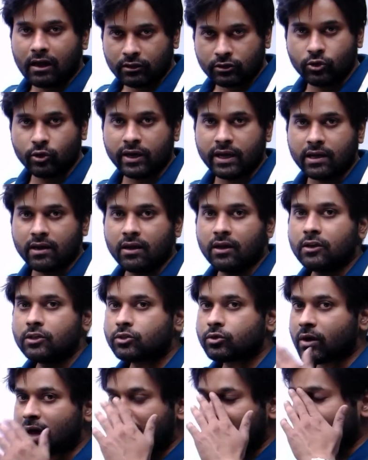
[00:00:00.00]
Okay,
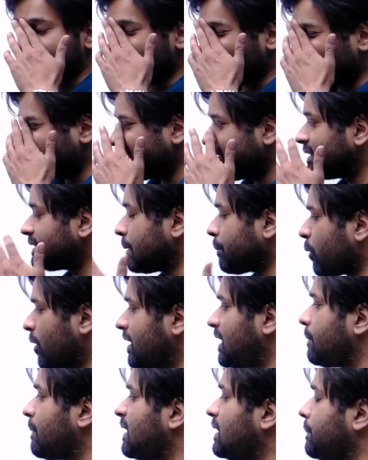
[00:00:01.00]
so IAS is
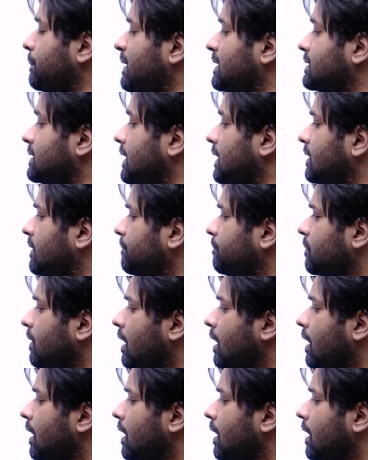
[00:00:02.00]
appointed by the president.